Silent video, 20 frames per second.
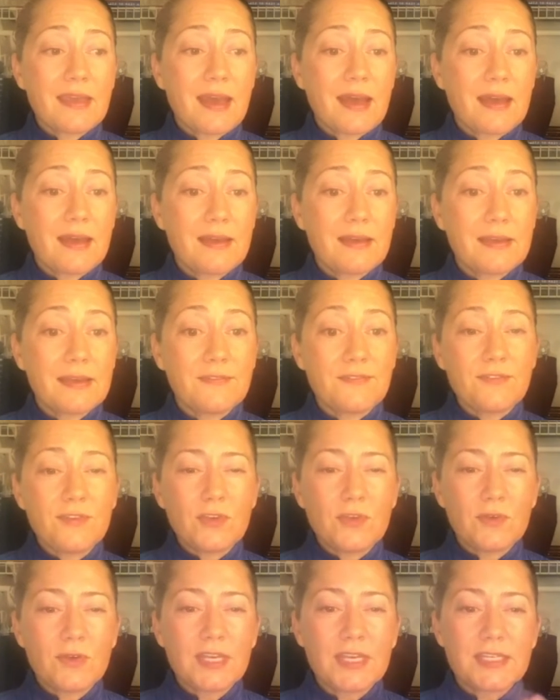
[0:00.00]
Uh, if
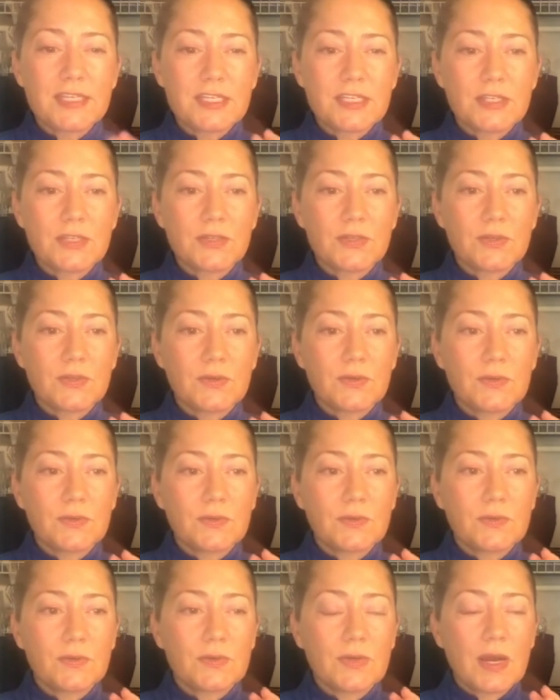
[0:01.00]
you need
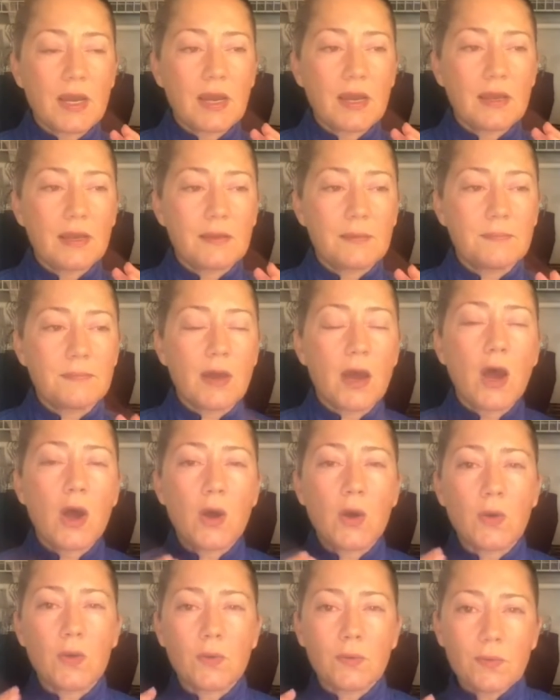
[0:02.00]
to um,
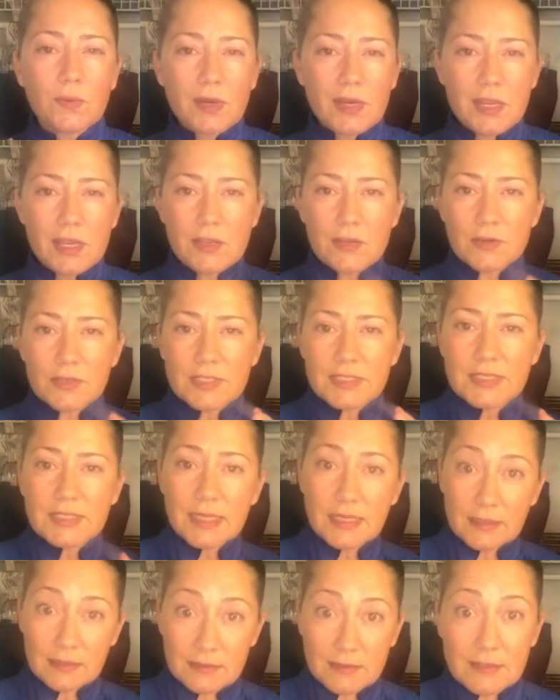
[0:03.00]
hone your
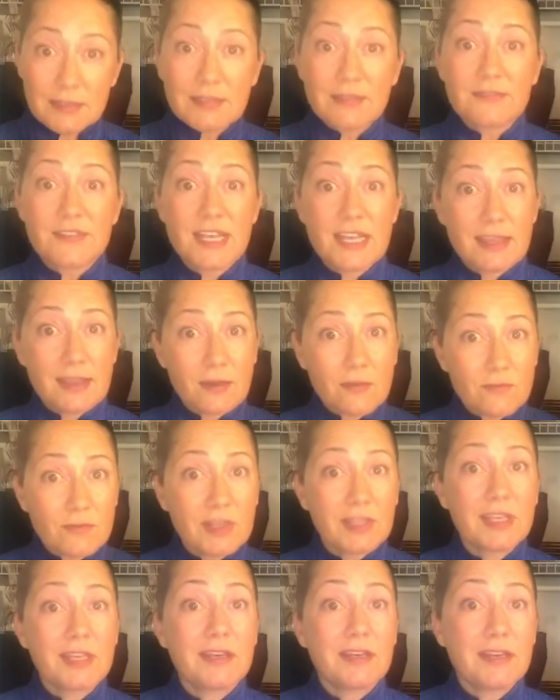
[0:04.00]
skills of taking
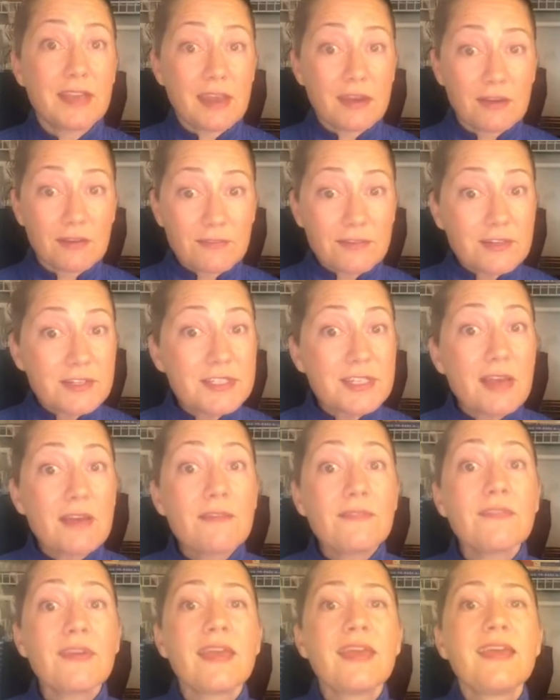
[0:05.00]
really good care of
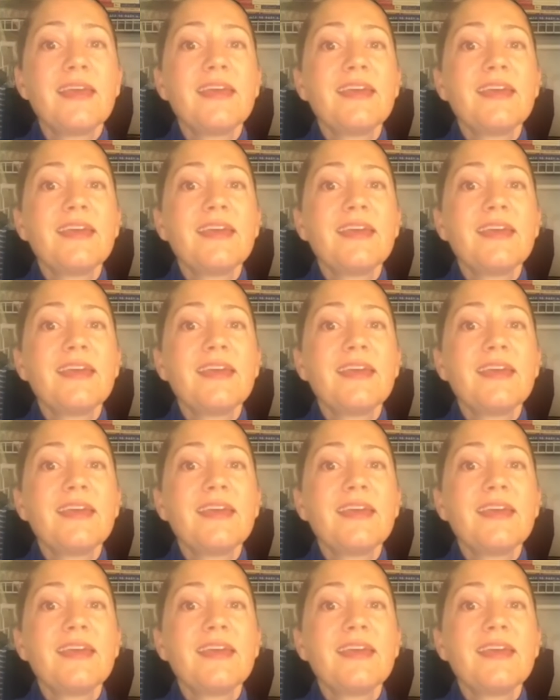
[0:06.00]
yourself,